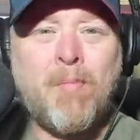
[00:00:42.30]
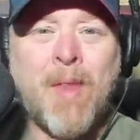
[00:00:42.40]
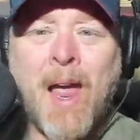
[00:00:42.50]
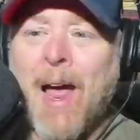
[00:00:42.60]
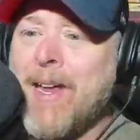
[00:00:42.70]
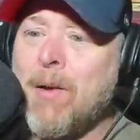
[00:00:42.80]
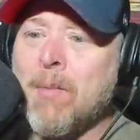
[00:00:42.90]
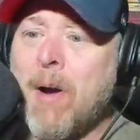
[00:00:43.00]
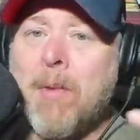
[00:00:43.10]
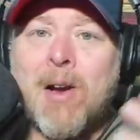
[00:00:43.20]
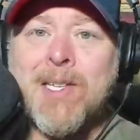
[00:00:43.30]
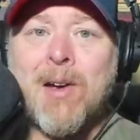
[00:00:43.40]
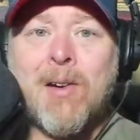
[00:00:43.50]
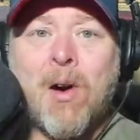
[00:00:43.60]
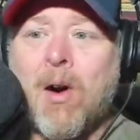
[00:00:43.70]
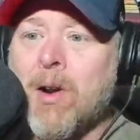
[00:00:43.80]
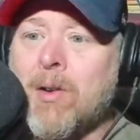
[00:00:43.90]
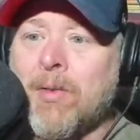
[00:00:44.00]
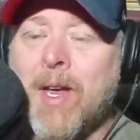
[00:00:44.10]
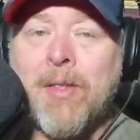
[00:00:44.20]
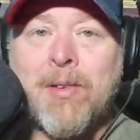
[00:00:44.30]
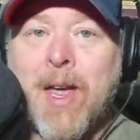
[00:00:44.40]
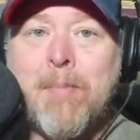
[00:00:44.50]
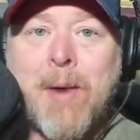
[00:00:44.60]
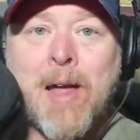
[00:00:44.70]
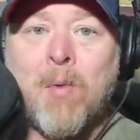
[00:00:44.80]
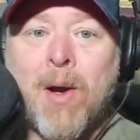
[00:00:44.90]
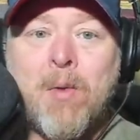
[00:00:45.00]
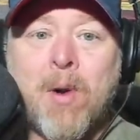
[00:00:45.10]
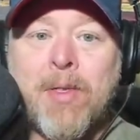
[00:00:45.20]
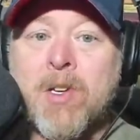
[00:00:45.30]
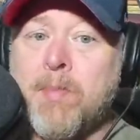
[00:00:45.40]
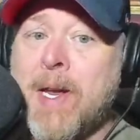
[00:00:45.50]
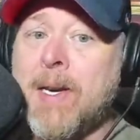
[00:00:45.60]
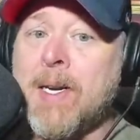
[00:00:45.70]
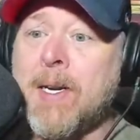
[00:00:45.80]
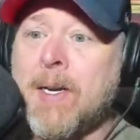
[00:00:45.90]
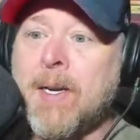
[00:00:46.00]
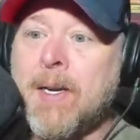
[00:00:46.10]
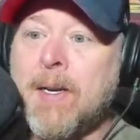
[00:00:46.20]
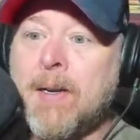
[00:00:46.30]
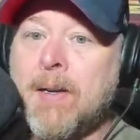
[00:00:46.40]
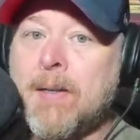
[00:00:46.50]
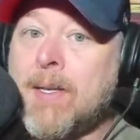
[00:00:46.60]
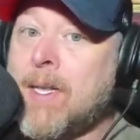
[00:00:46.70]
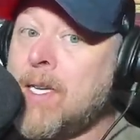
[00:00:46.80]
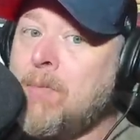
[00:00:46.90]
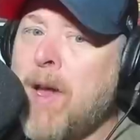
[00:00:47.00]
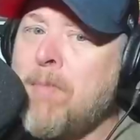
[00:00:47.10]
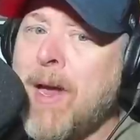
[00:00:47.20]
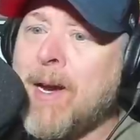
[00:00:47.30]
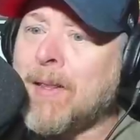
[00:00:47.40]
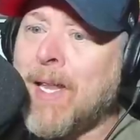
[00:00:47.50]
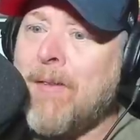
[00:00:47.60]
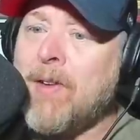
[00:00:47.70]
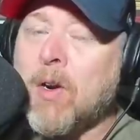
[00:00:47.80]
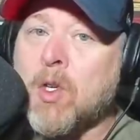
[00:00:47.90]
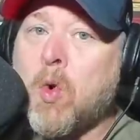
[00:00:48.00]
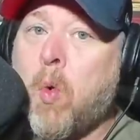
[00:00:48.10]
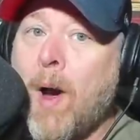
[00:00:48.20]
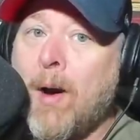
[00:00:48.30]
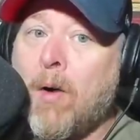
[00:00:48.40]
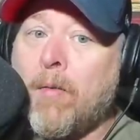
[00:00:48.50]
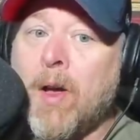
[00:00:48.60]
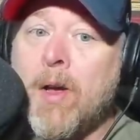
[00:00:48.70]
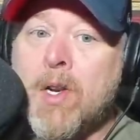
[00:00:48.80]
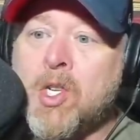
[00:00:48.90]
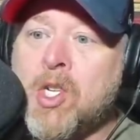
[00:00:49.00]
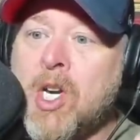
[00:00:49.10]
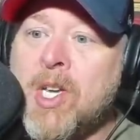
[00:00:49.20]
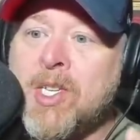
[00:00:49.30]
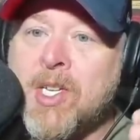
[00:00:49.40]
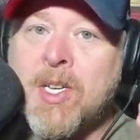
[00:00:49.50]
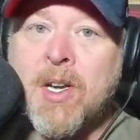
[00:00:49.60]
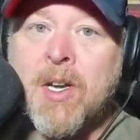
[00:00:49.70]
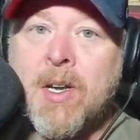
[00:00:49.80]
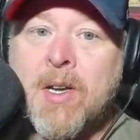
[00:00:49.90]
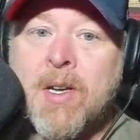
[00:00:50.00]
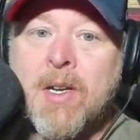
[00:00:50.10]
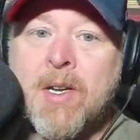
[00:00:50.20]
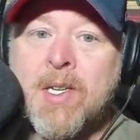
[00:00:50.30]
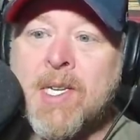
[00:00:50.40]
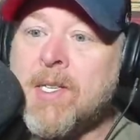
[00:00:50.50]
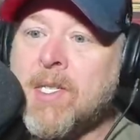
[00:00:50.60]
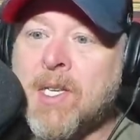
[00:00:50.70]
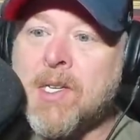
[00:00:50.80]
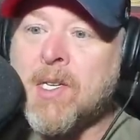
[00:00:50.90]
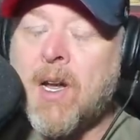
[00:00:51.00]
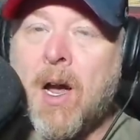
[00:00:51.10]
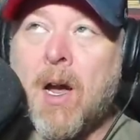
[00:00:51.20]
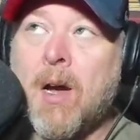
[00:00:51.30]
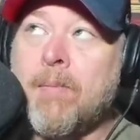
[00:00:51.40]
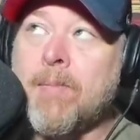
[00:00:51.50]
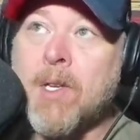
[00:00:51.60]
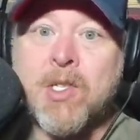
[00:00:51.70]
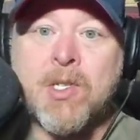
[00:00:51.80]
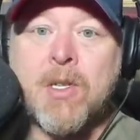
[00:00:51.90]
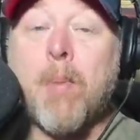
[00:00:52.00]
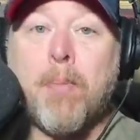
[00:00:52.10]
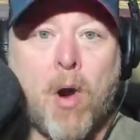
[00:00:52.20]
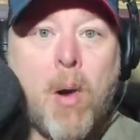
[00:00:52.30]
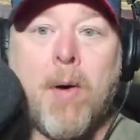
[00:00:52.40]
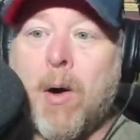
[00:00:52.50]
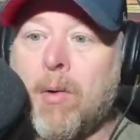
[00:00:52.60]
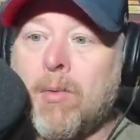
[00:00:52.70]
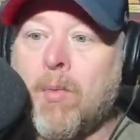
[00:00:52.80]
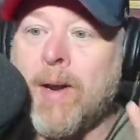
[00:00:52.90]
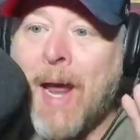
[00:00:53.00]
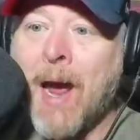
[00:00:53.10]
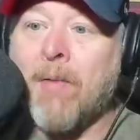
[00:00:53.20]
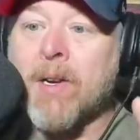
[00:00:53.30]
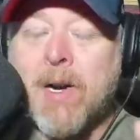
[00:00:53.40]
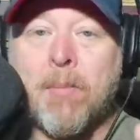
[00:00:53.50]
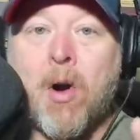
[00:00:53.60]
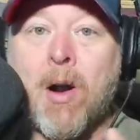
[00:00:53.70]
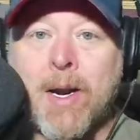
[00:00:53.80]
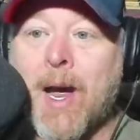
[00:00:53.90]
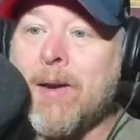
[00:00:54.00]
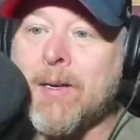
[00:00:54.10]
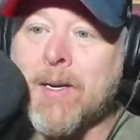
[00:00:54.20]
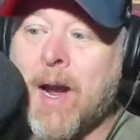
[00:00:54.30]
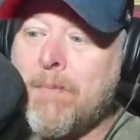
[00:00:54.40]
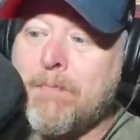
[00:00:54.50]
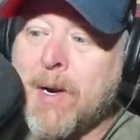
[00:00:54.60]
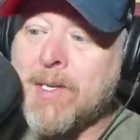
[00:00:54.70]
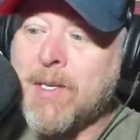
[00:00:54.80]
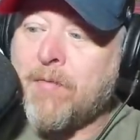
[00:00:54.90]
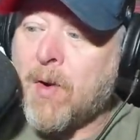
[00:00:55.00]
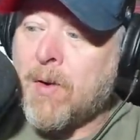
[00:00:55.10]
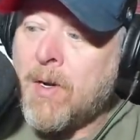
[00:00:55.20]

I can't remember. I saw an article the other day, by the way, where there's been this may make 11 or 12 just since this uh this the Pro Bowl when Alvin Kamara got got busted for